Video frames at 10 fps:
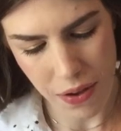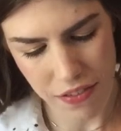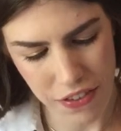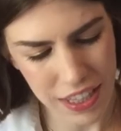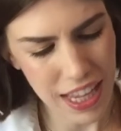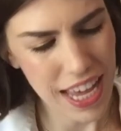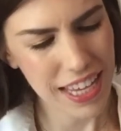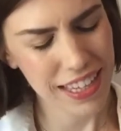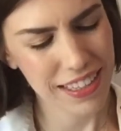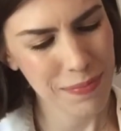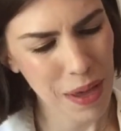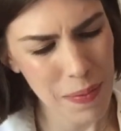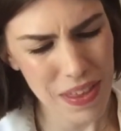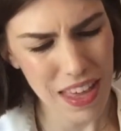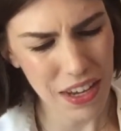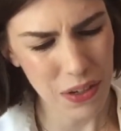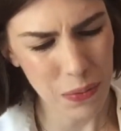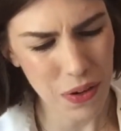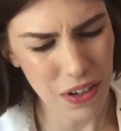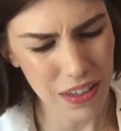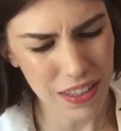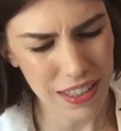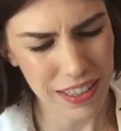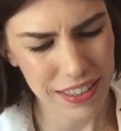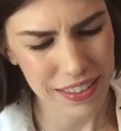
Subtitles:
I feel like maybe they could work.